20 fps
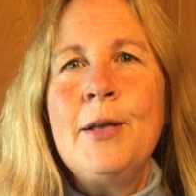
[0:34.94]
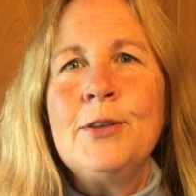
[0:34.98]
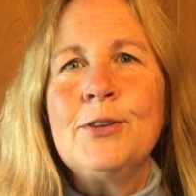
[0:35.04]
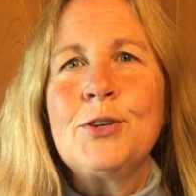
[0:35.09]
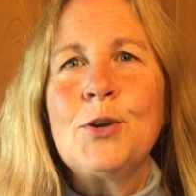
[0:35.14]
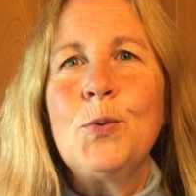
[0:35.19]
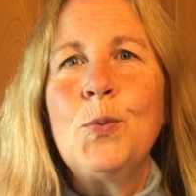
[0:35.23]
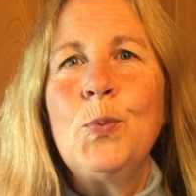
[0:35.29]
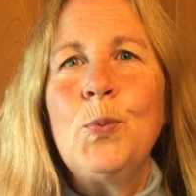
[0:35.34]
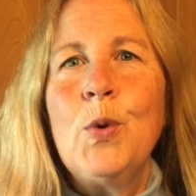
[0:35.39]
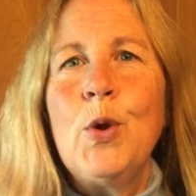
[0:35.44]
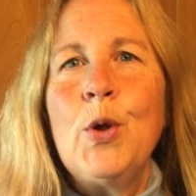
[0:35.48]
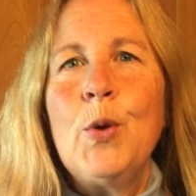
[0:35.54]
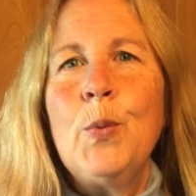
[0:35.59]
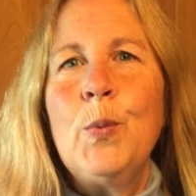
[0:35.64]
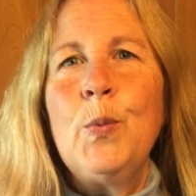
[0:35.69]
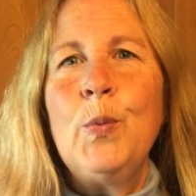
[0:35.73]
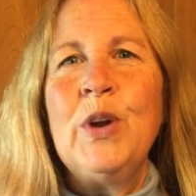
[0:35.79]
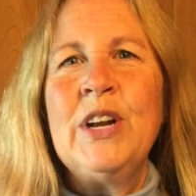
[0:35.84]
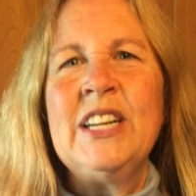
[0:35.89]
So
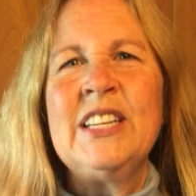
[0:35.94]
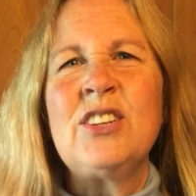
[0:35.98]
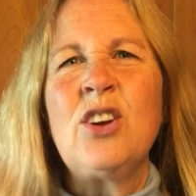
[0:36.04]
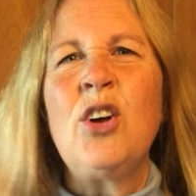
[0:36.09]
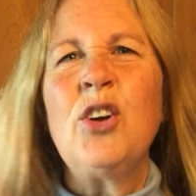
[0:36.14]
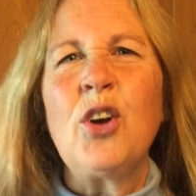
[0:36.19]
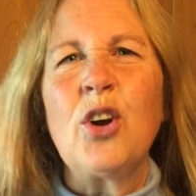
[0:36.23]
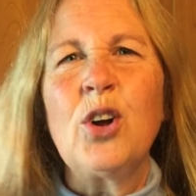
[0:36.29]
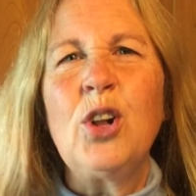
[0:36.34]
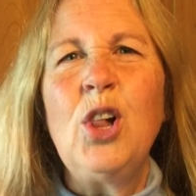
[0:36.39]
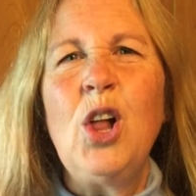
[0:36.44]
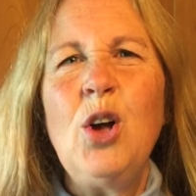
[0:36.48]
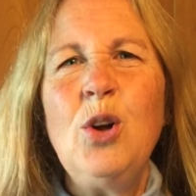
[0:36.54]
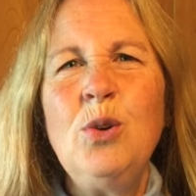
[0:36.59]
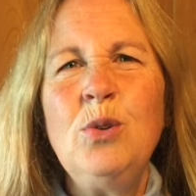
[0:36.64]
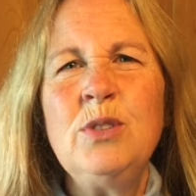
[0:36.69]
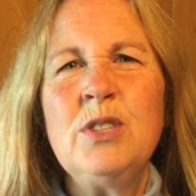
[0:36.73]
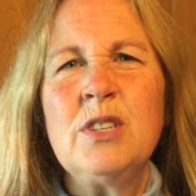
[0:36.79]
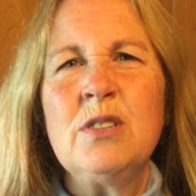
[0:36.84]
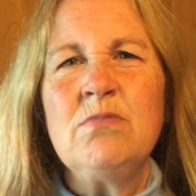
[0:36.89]
when it's on our
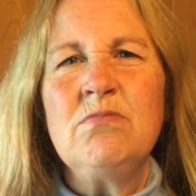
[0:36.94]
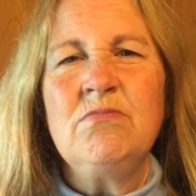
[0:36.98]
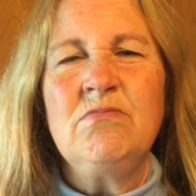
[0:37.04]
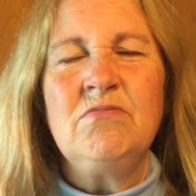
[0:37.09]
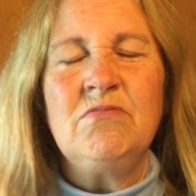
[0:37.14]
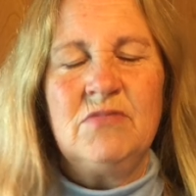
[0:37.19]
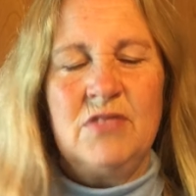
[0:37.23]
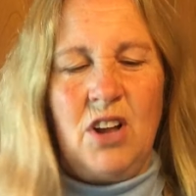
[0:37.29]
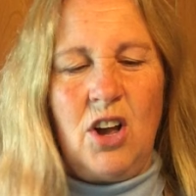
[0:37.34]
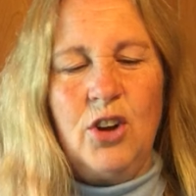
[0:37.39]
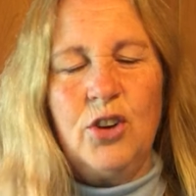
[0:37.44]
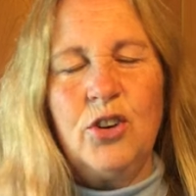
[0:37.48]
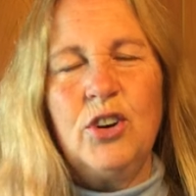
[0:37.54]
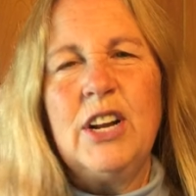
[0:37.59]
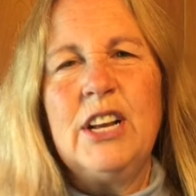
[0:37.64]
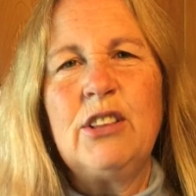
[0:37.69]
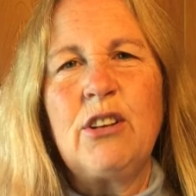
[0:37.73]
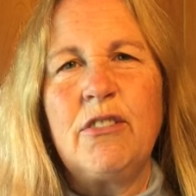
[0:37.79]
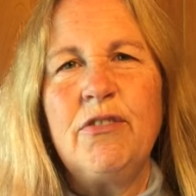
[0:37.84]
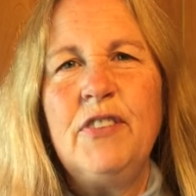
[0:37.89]
clothes,
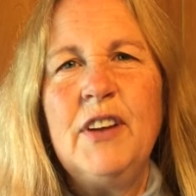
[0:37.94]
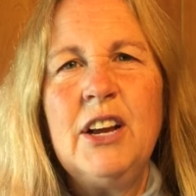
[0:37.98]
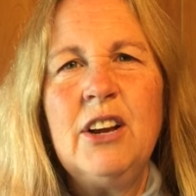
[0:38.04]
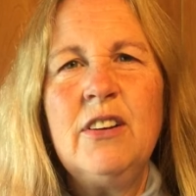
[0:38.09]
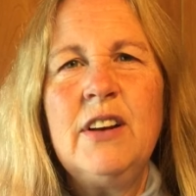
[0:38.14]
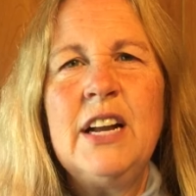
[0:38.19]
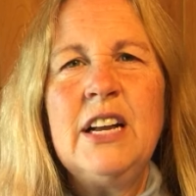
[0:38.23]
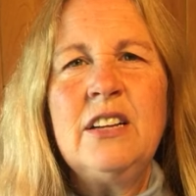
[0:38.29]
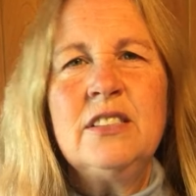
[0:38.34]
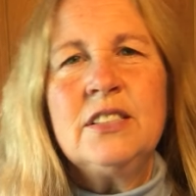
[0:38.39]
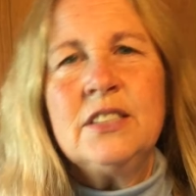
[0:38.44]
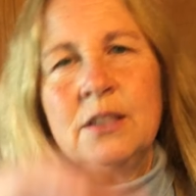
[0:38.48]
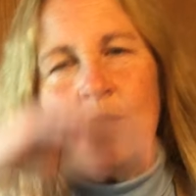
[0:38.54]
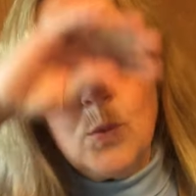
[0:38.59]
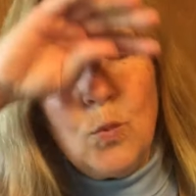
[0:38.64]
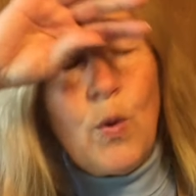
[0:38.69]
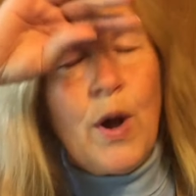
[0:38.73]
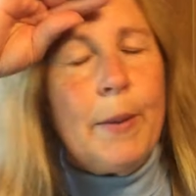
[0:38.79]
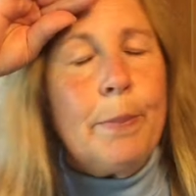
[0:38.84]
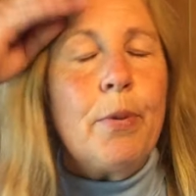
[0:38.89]
underneath our fingernails,
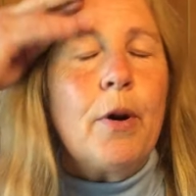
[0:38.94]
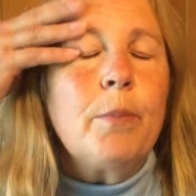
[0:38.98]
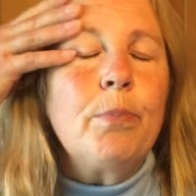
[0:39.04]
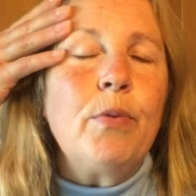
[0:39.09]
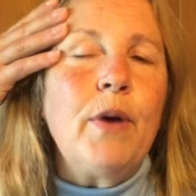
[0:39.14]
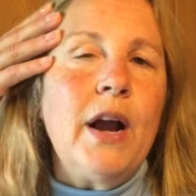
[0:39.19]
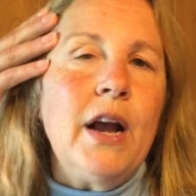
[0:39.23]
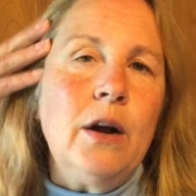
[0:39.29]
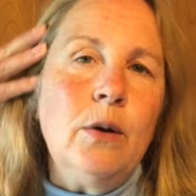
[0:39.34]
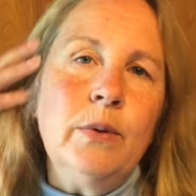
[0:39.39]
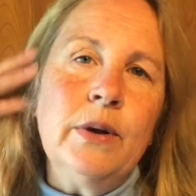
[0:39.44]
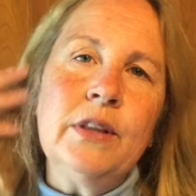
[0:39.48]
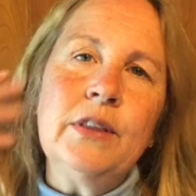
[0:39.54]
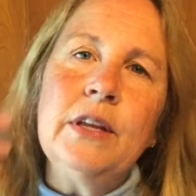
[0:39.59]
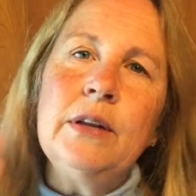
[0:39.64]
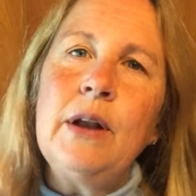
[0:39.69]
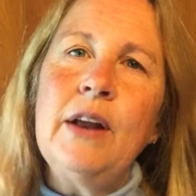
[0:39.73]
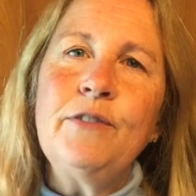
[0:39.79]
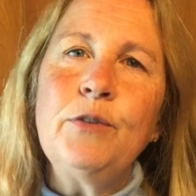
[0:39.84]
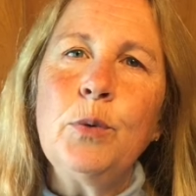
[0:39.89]
wipe our brow
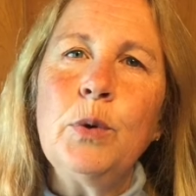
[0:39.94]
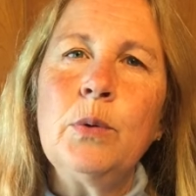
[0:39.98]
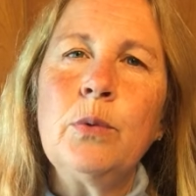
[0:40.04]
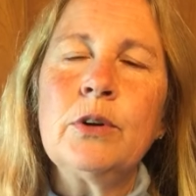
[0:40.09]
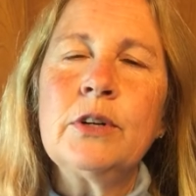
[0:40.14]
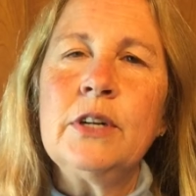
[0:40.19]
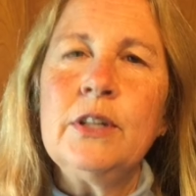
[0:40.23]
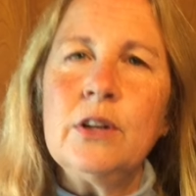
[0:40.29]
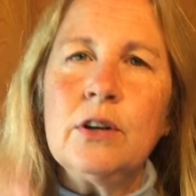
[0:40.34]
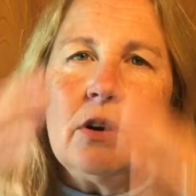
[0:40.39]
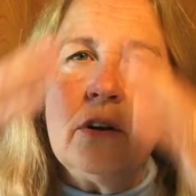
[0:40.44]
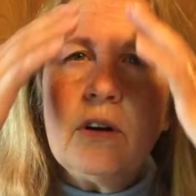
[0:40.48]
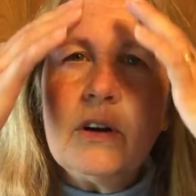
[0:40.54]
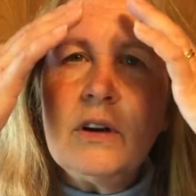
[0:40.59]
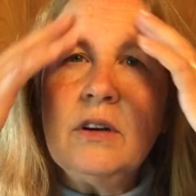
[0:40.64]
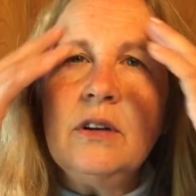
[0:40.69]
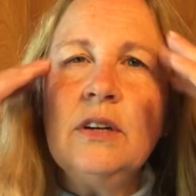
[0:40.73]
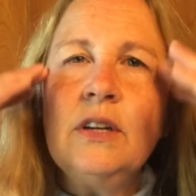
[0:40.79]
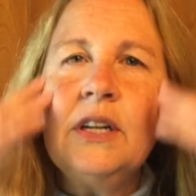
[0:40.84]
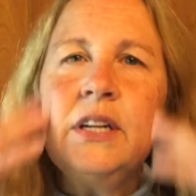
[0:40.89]
with it after we worked in the
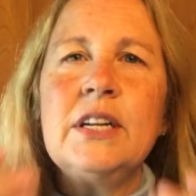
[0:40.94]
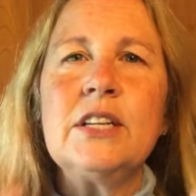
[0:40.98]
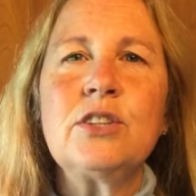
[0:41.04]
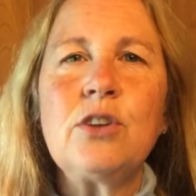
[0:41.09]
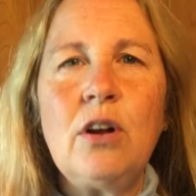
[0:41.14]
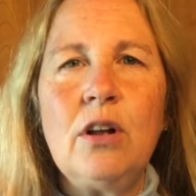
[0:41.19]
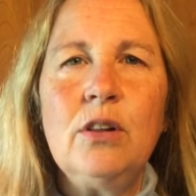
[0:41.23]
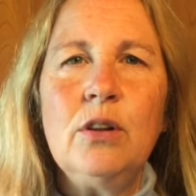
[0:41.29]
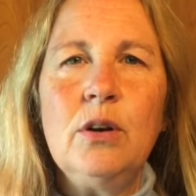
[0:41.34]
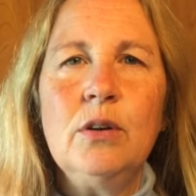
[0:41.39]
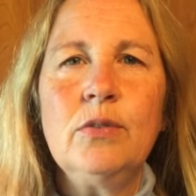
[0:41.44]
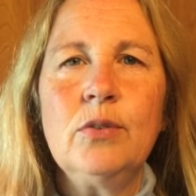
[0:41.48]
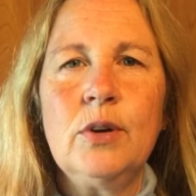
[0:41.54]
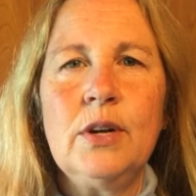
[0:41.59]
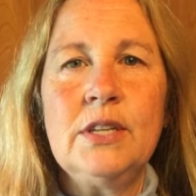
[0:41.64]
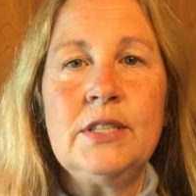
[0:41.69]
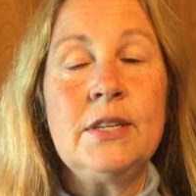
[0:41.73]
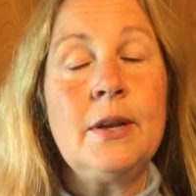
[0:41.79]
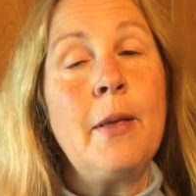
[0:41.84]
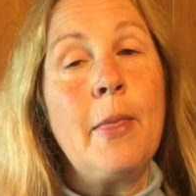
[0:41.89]
garden and it's all over
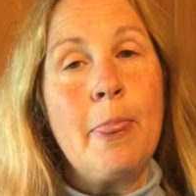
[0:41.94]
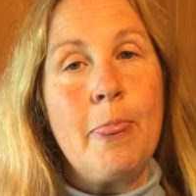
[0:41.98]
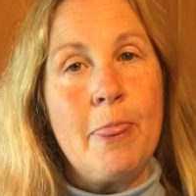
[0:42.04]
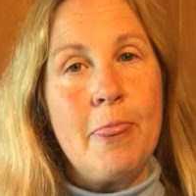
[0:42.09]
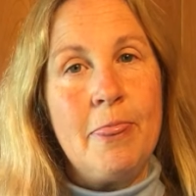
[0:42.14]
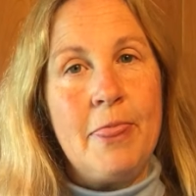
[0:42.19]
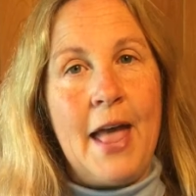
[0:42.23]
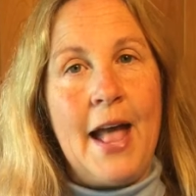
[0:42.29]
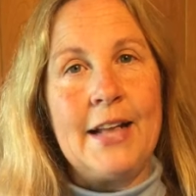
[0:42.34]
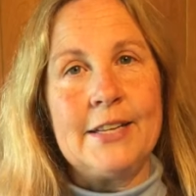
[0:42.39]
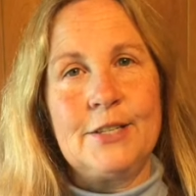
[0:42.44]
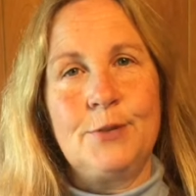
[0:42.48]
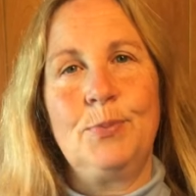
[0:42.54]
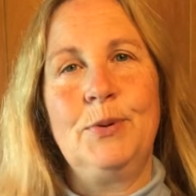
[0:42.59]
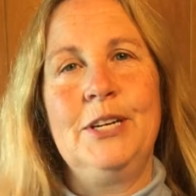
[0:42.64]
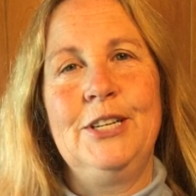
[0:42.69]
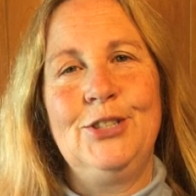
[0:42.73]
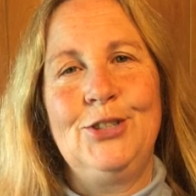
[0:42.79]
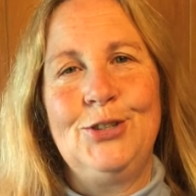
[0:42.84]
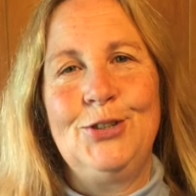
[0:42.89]
us, that's
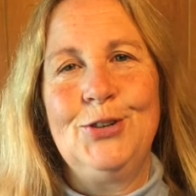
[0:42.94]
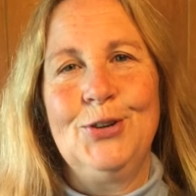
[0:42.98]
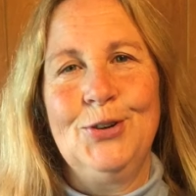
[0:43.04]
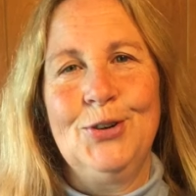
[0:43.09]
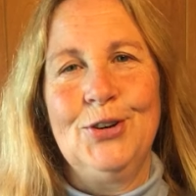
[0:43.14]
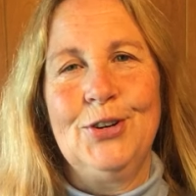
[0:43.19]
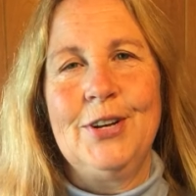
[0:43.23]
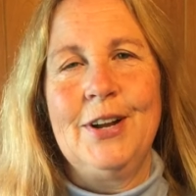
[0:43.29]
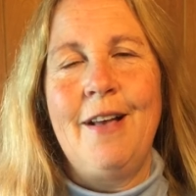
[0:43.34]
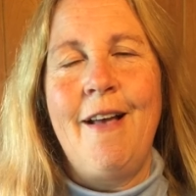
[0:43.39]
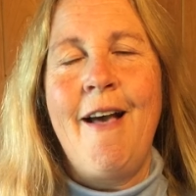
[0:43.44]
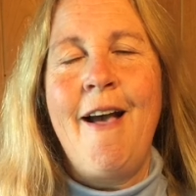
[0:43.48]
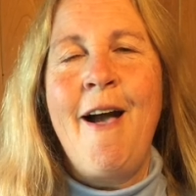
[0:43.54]
when it's dirt.